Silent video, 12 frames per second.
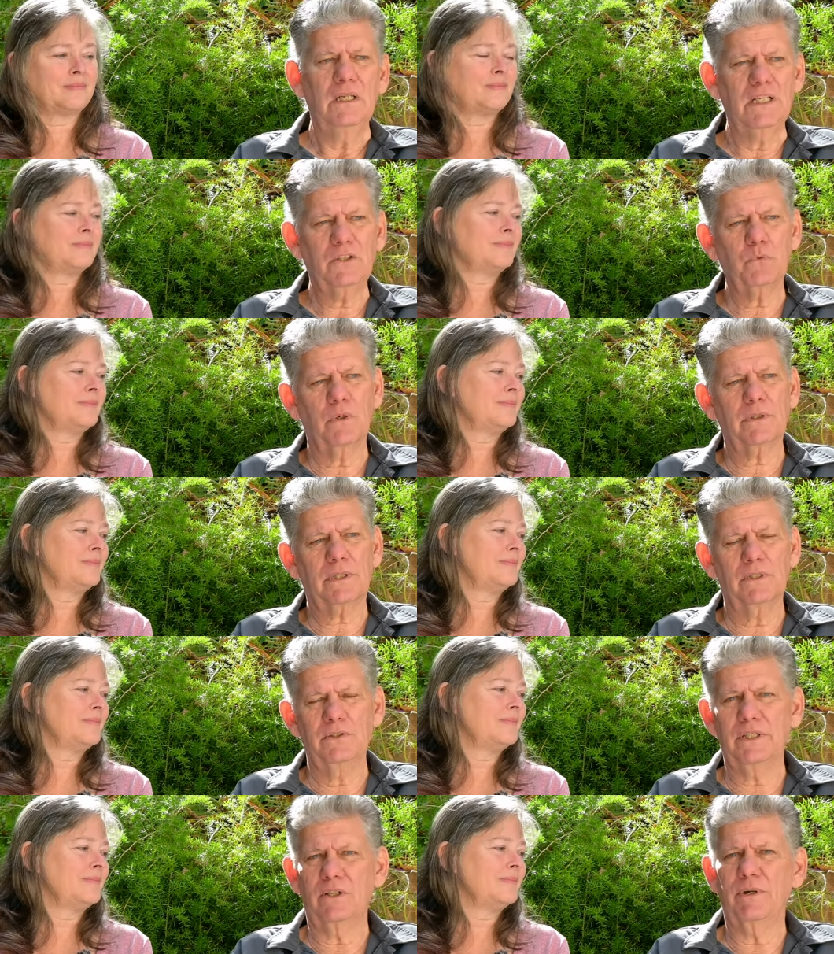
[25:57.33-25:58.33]
Speaker 1: It's worth
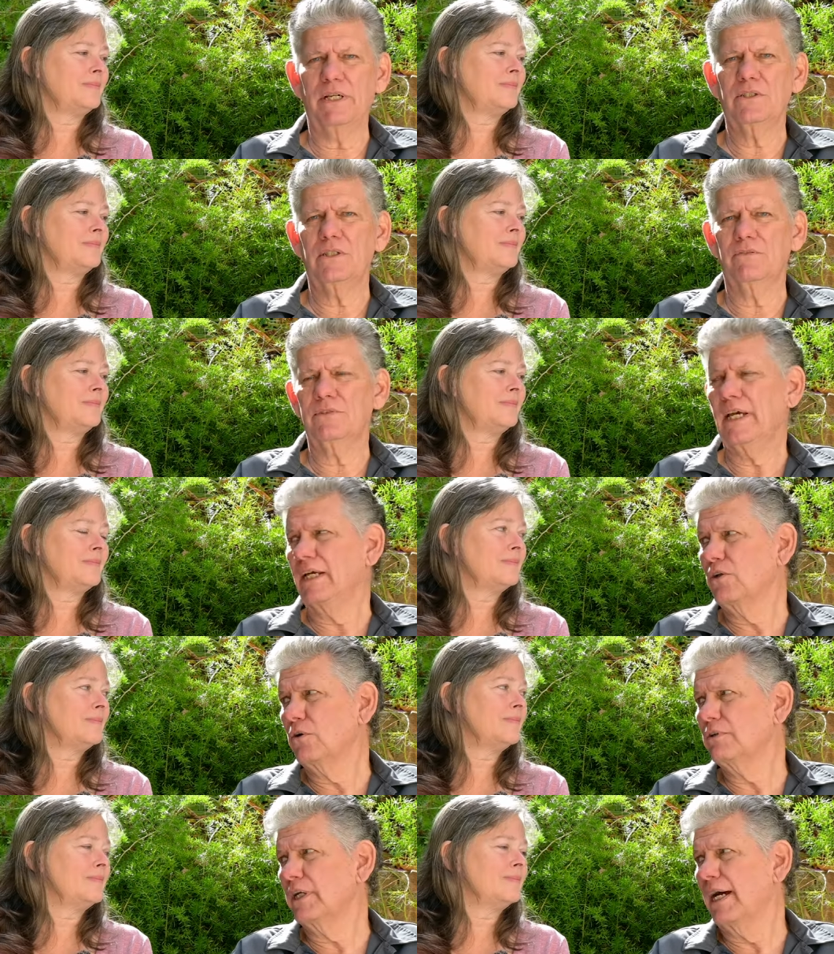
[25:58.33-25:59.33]
consideration of staying
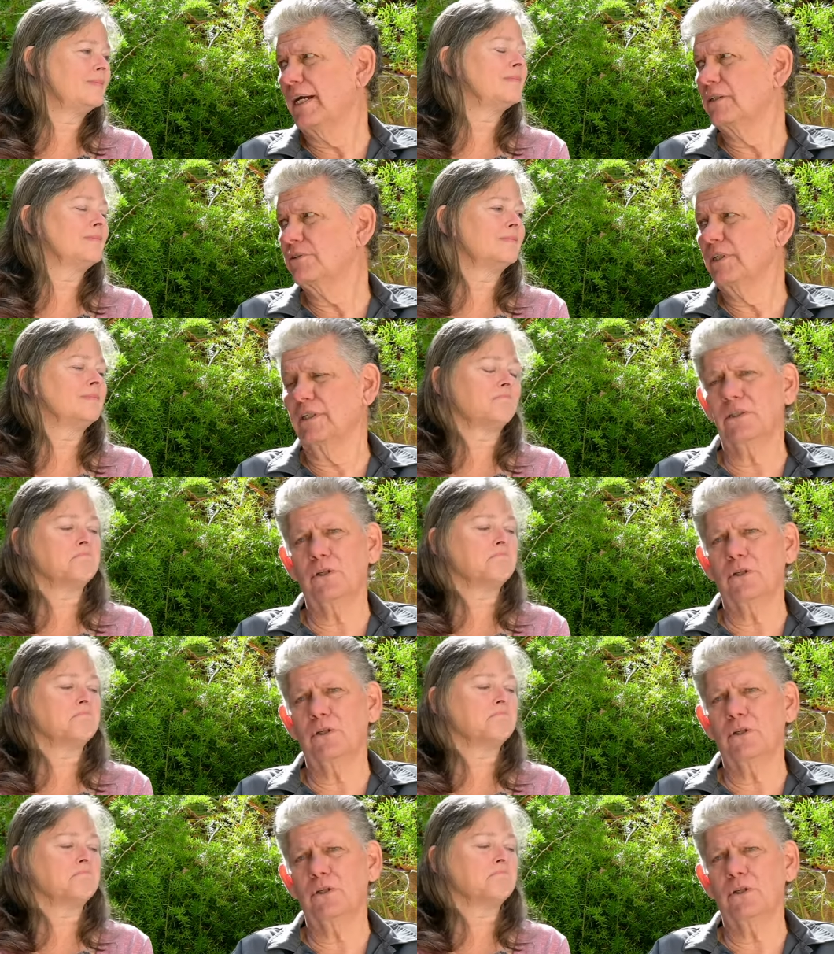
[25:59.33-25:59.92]
overnight, seeing a